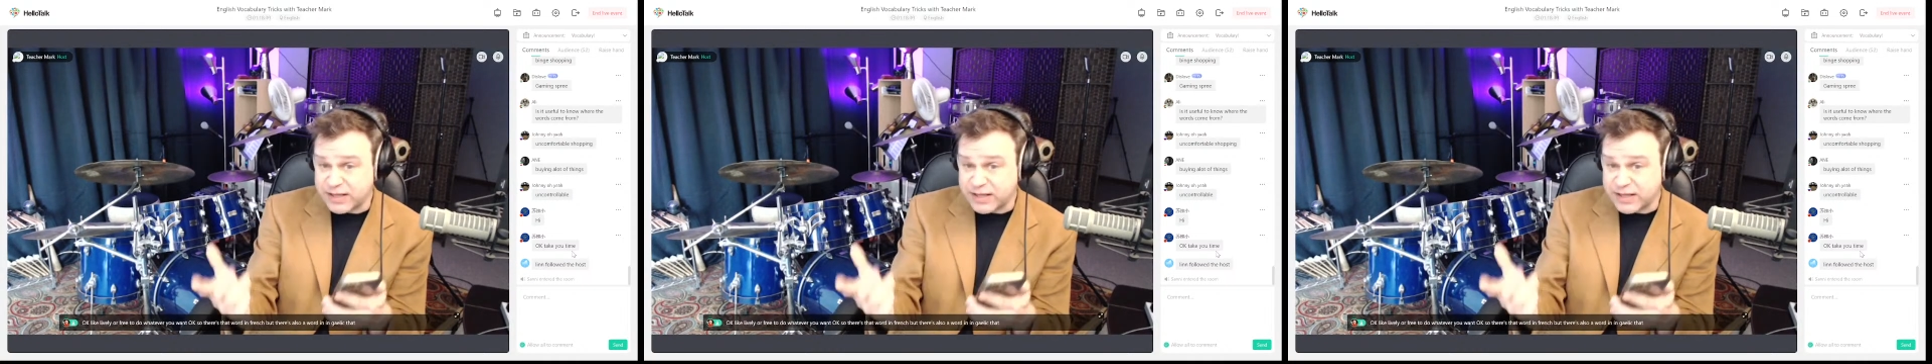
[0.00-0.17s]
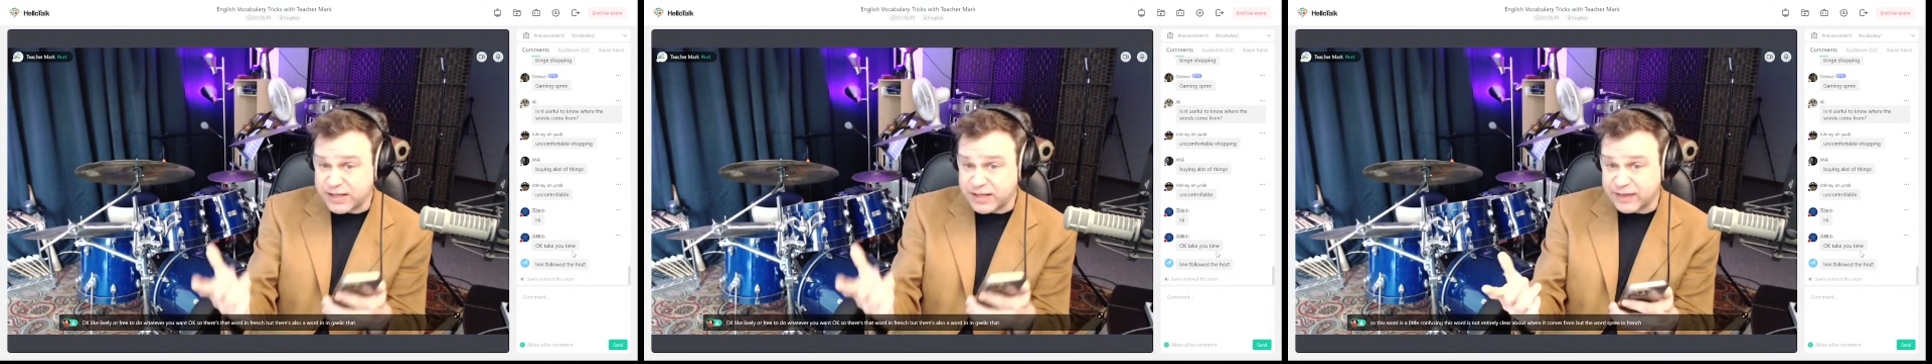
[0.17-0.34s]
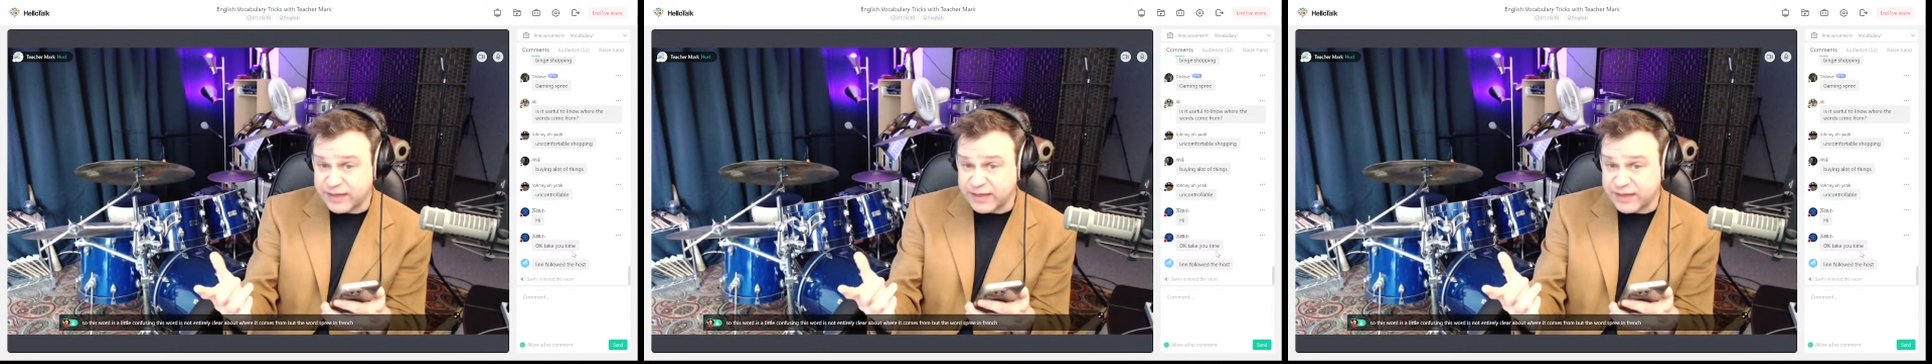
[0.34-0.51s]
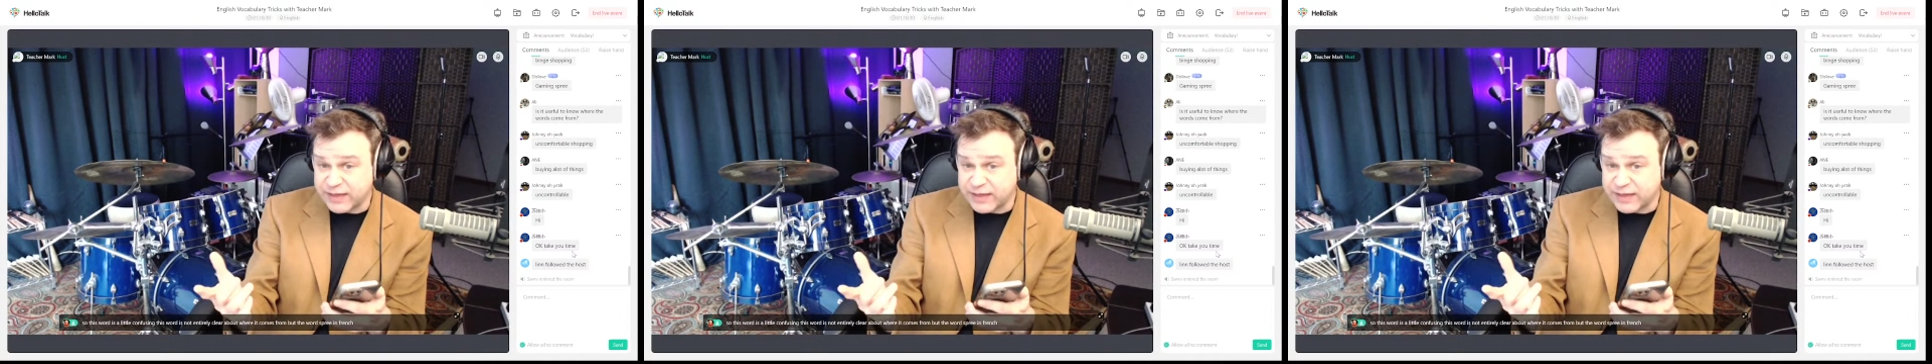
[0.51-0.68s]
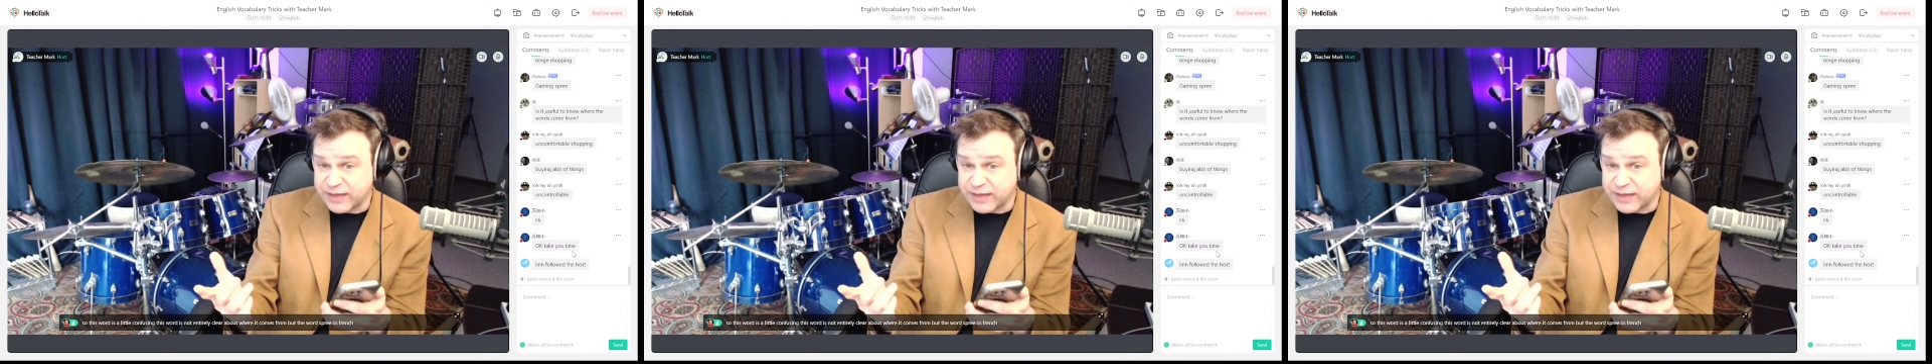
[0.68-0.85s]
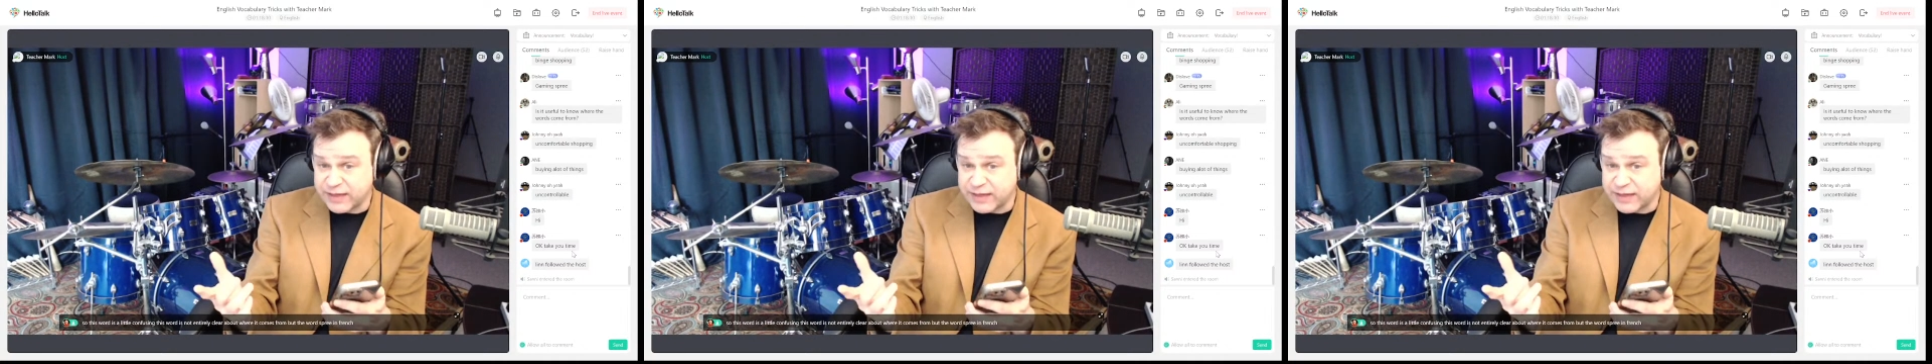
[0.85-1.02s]

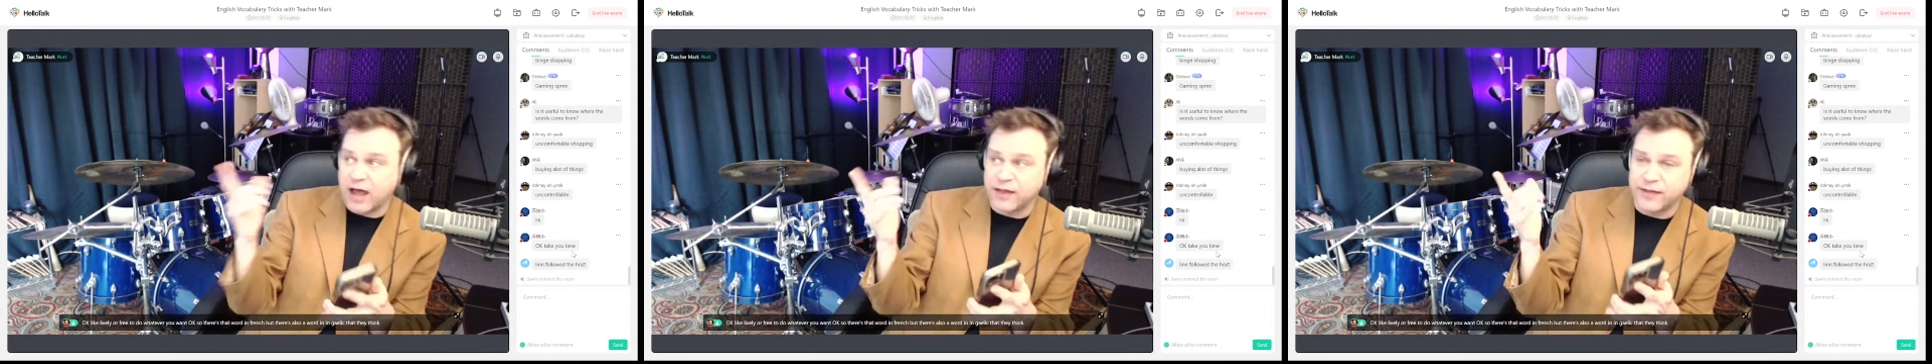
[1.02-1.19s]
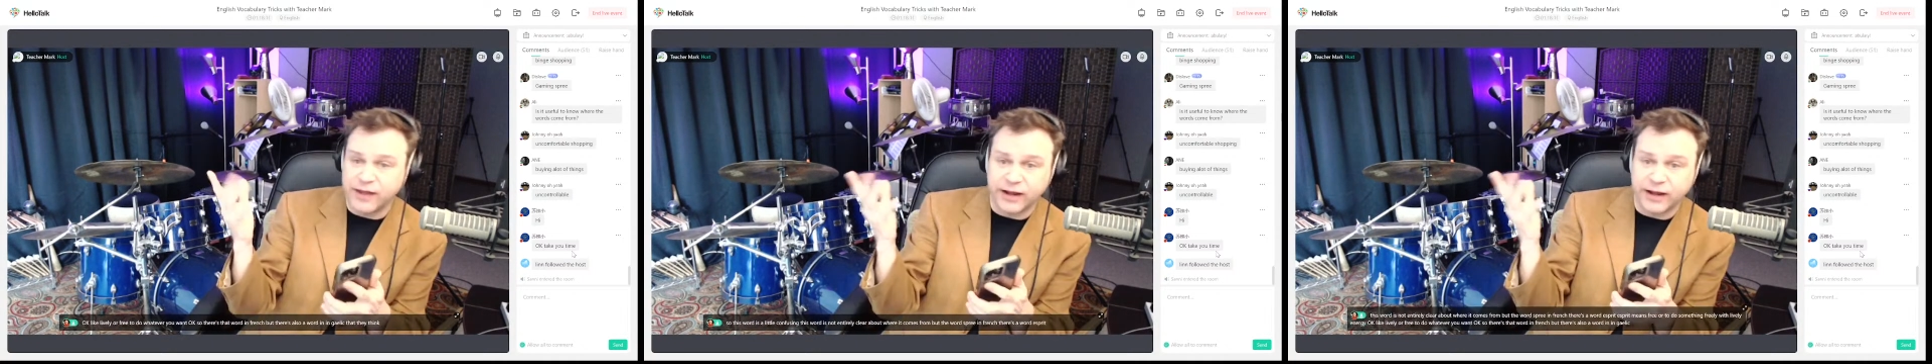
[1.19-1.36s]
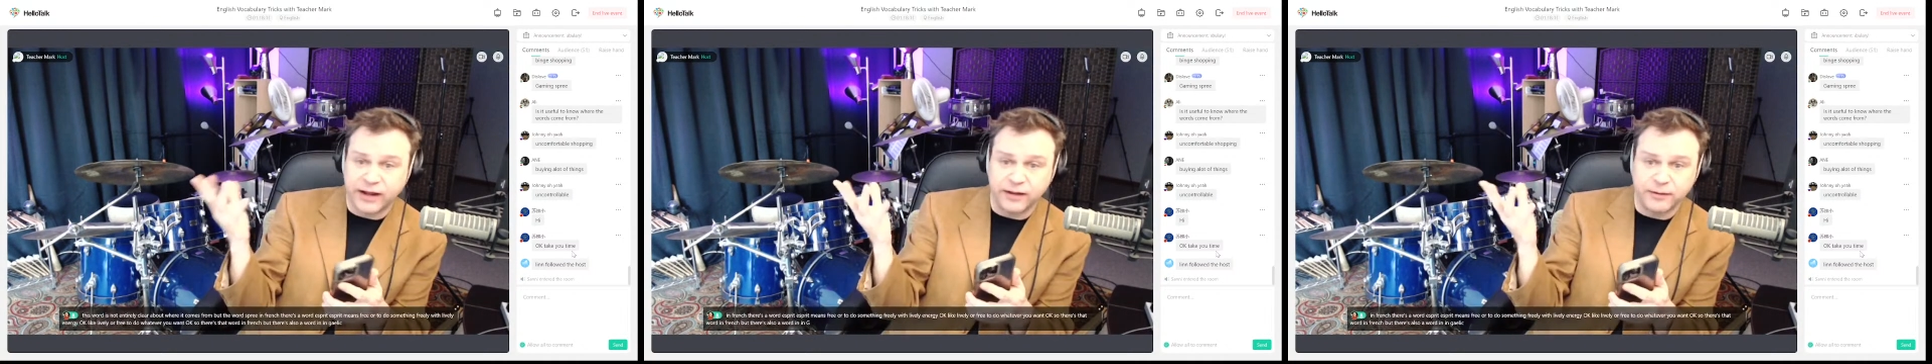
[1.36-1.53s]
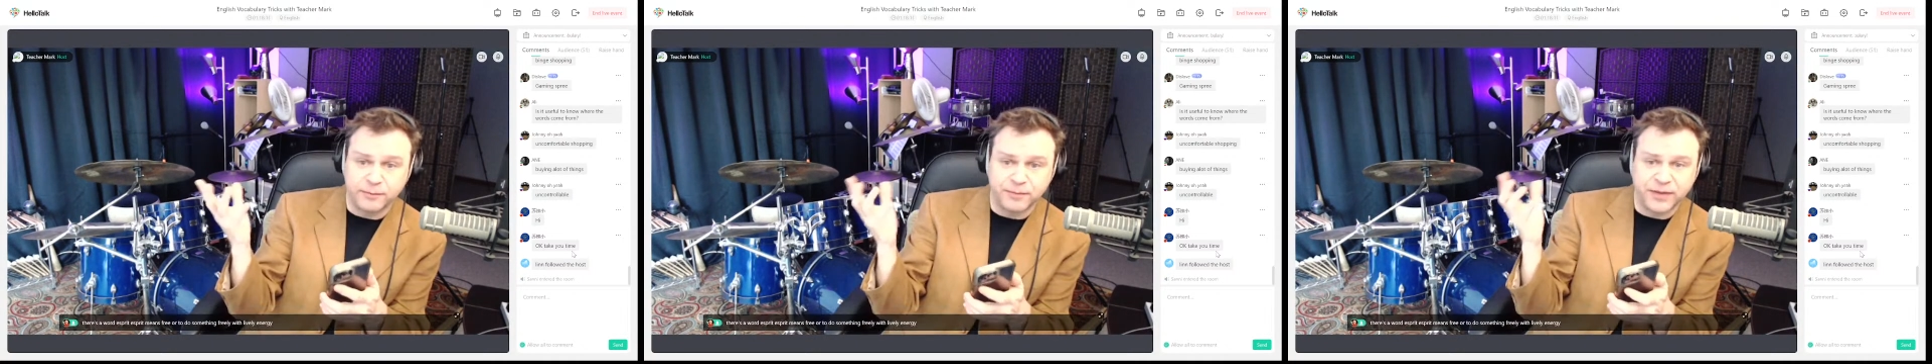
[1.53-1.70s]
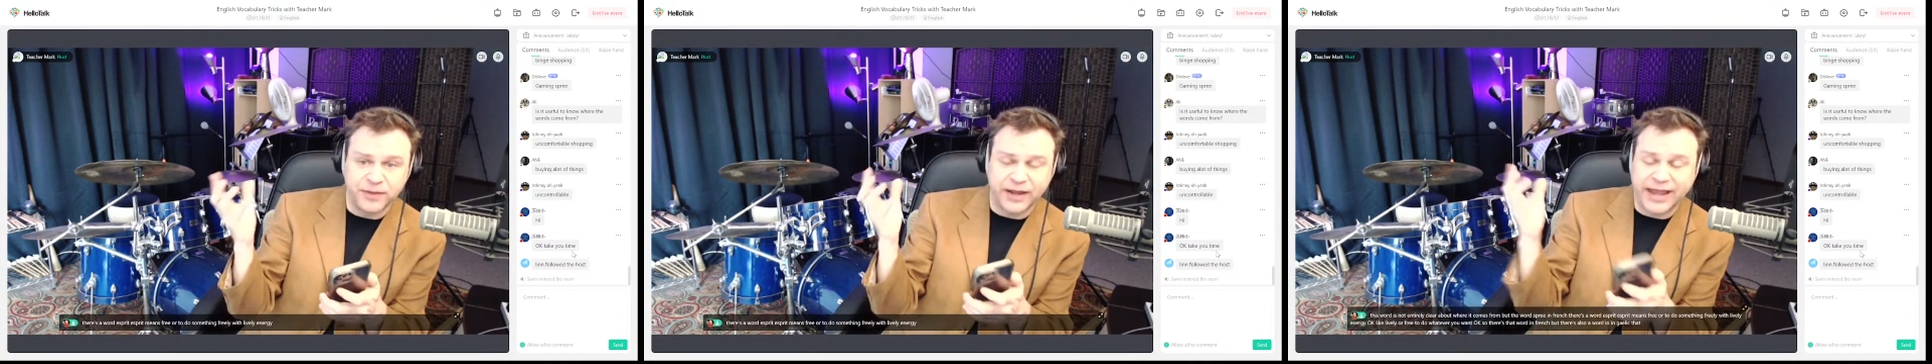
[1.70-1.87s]
the